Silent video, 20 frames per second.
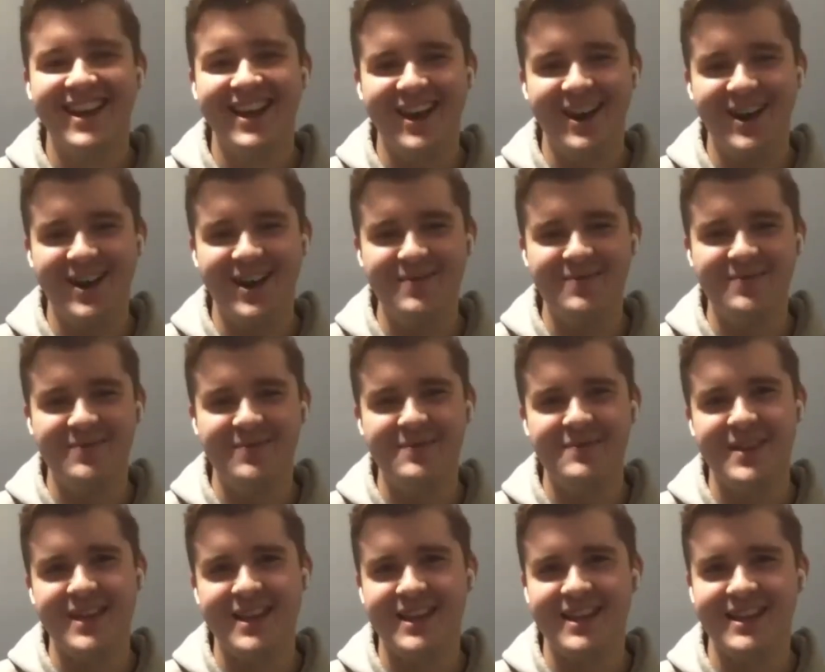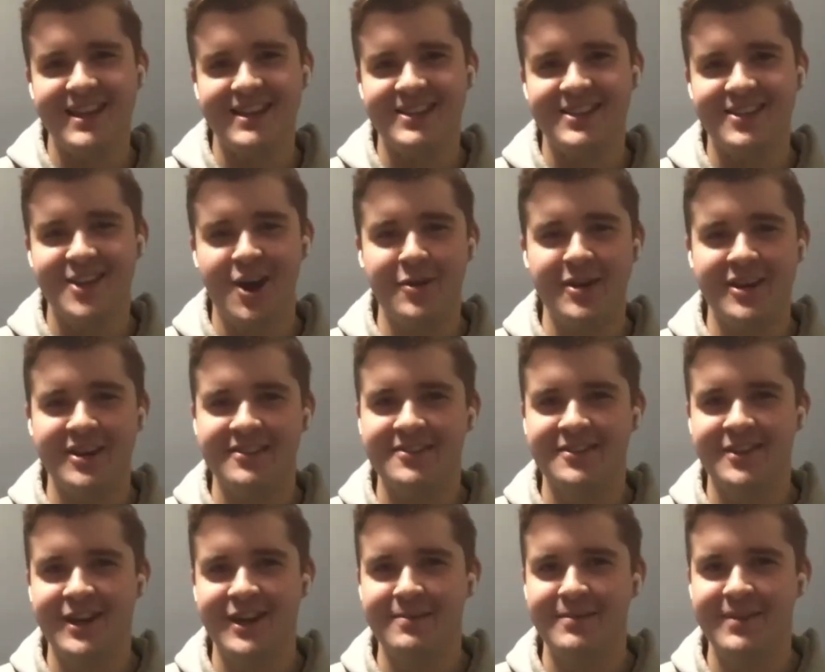um, because going
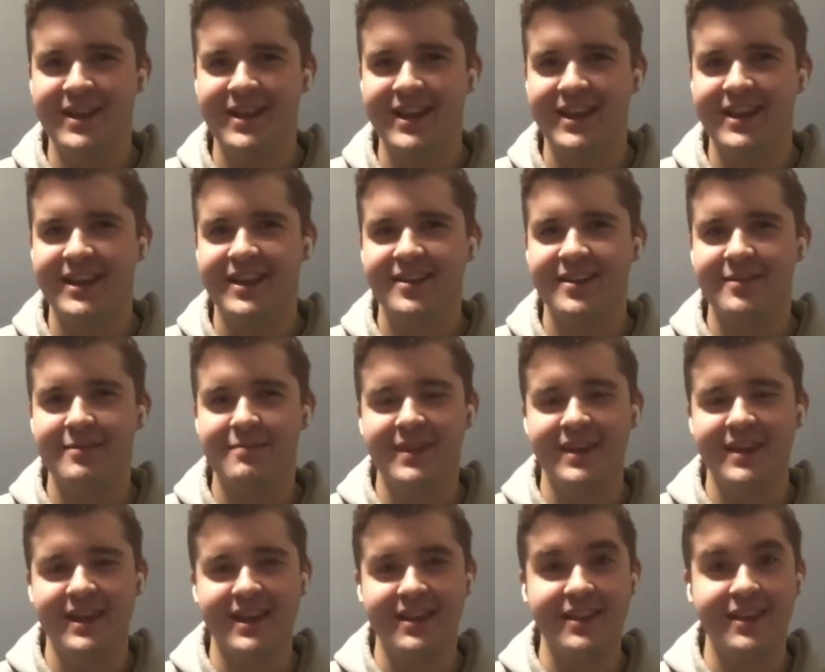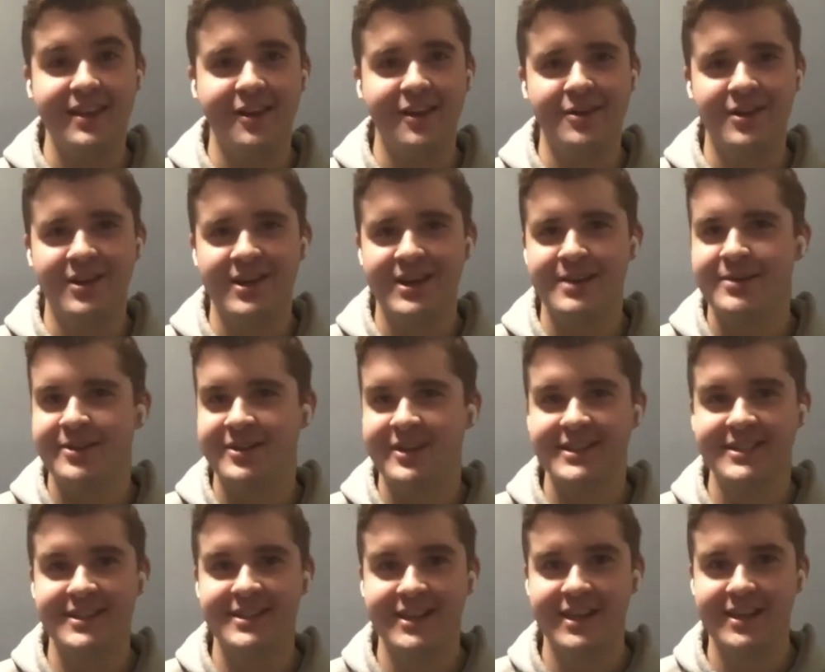from like being the only
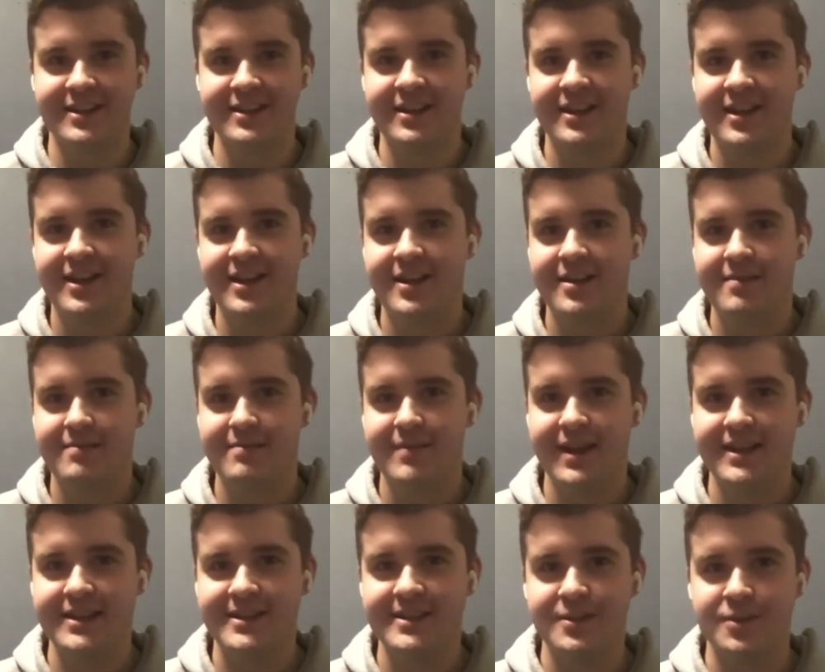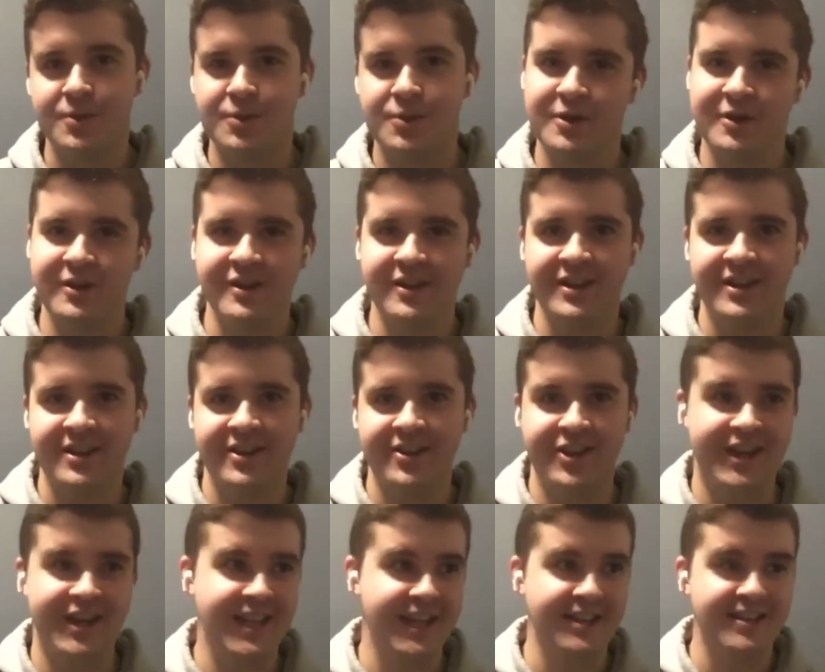person in my school,
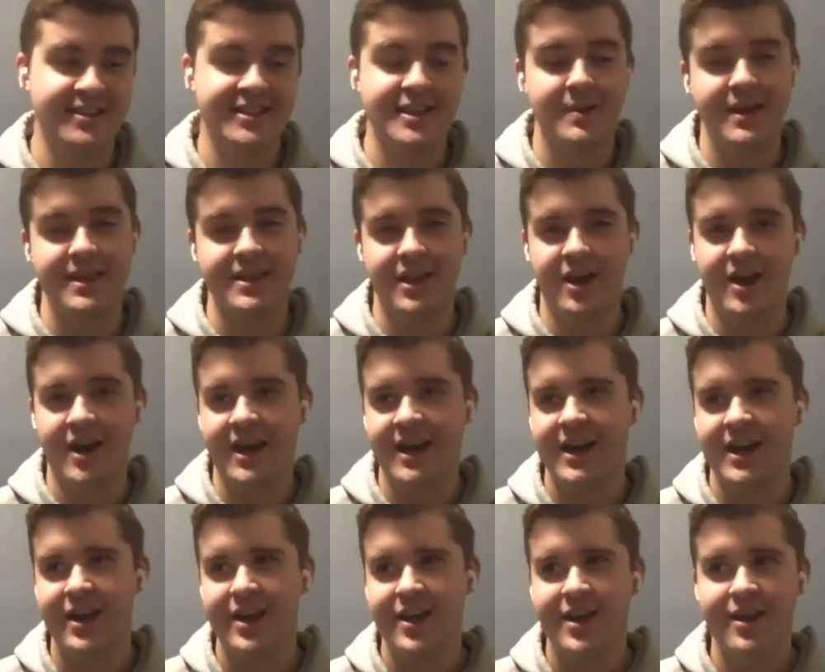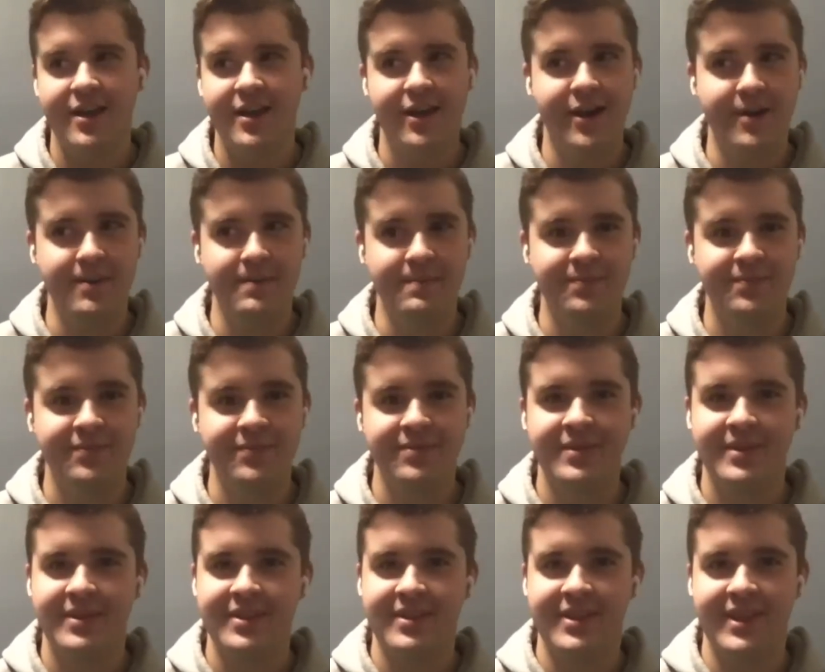uh, like so I thought, um,
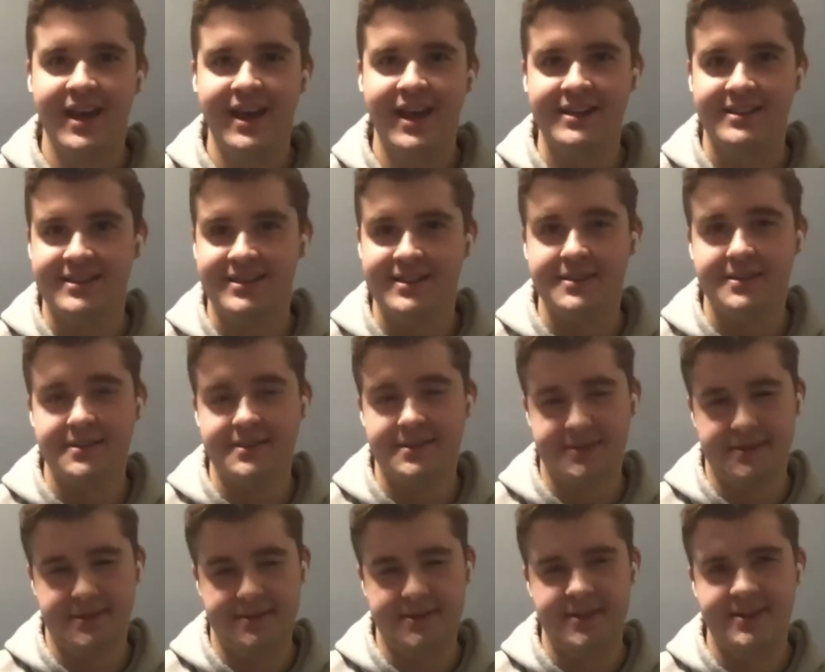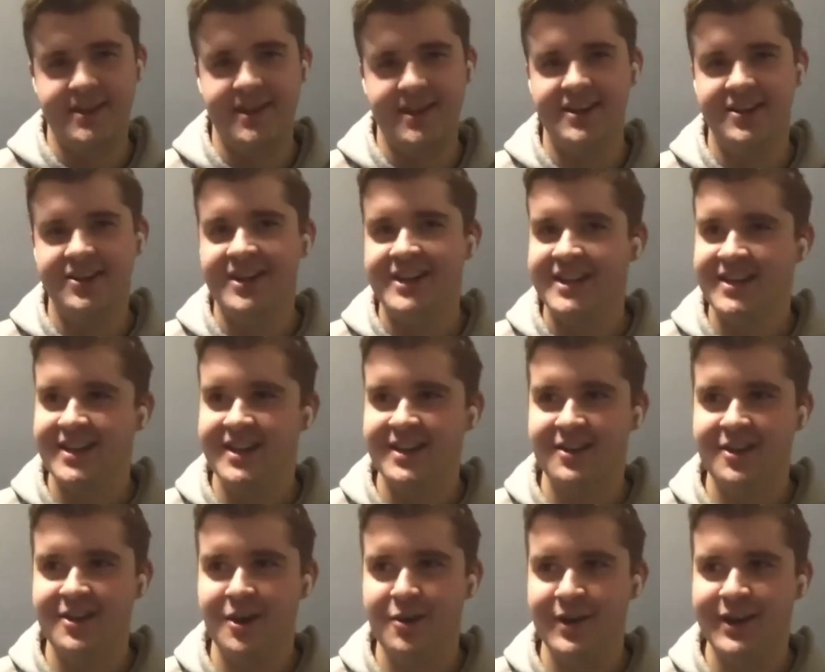that started out, and
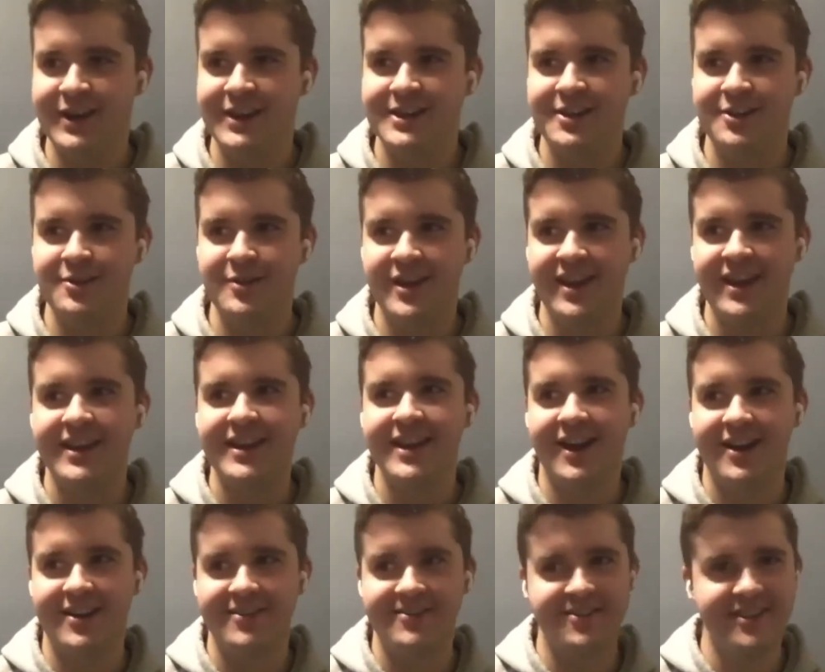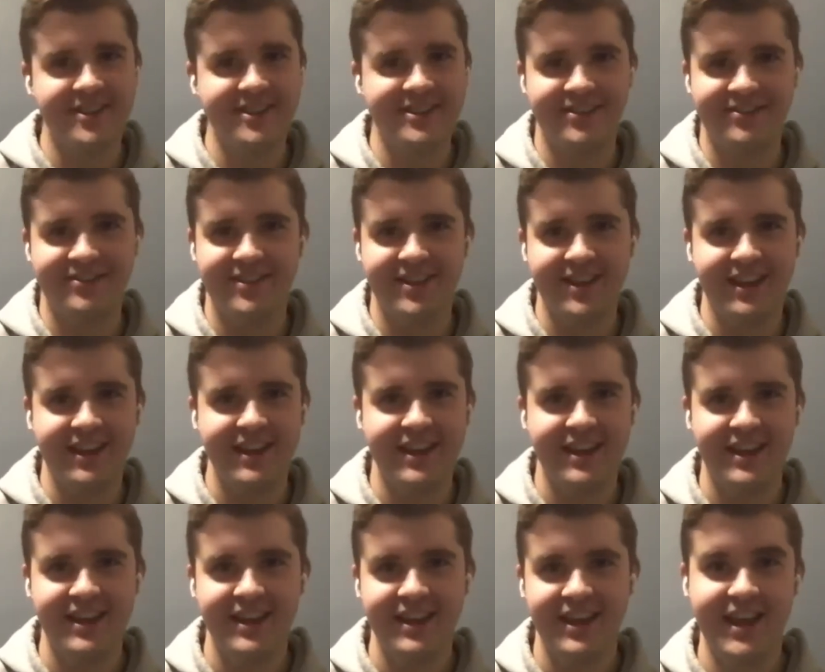then going to a conference of like
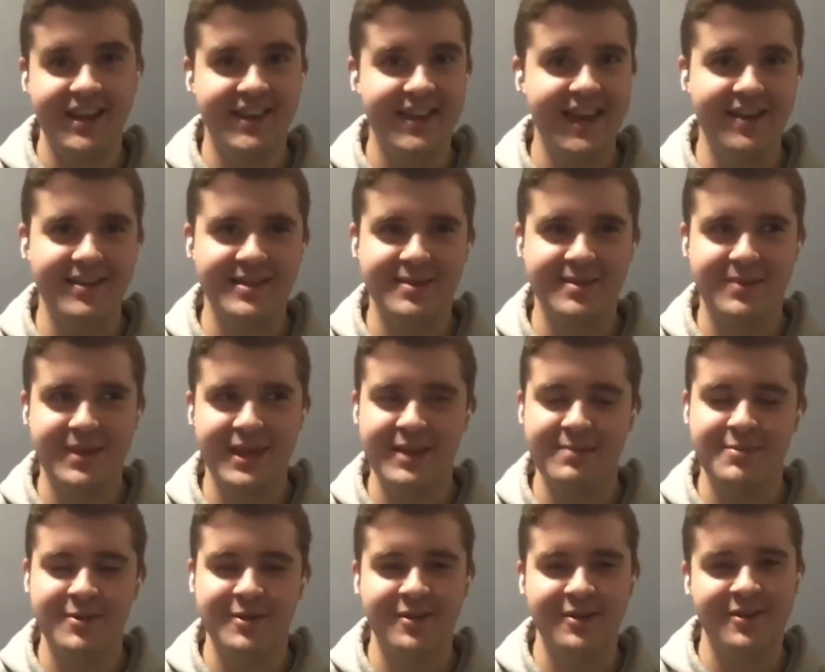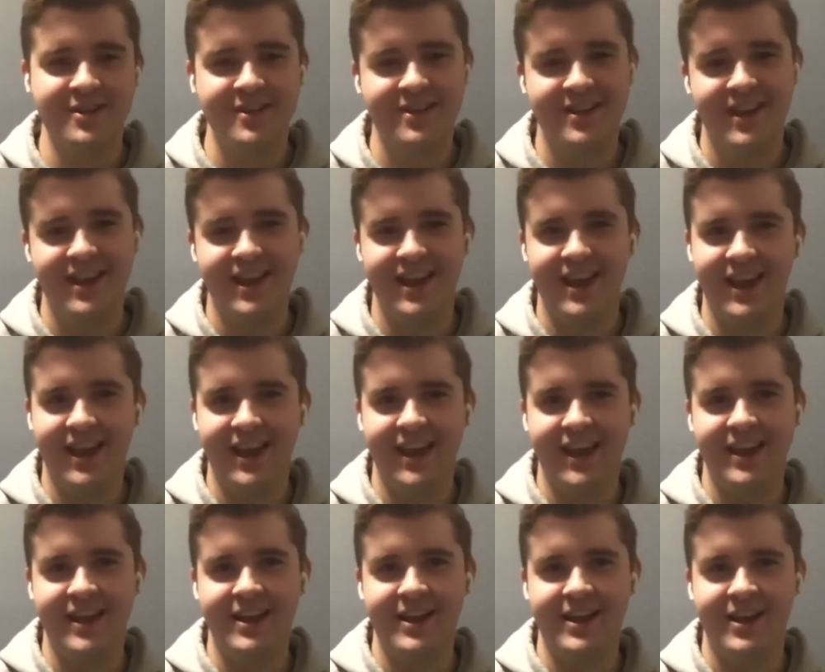a thousand people,
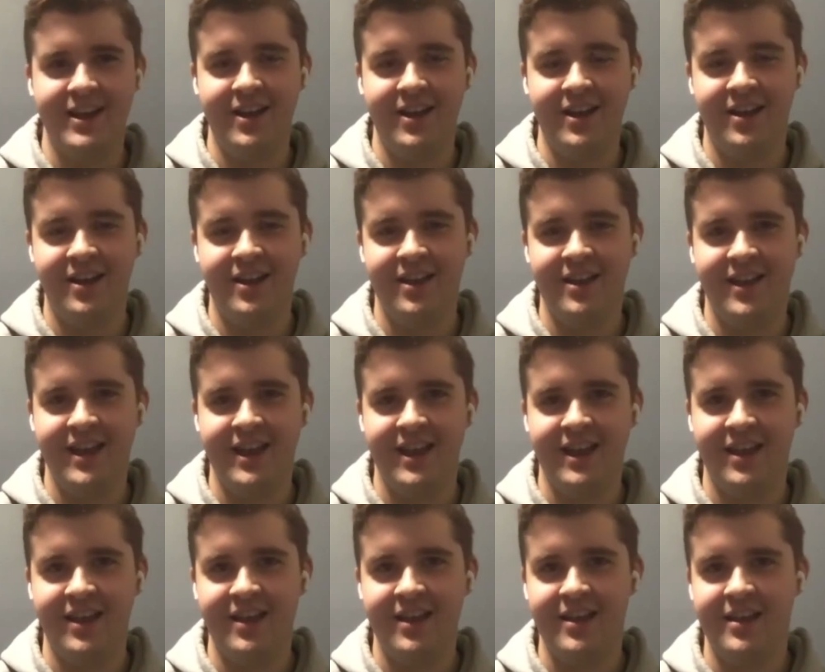and like,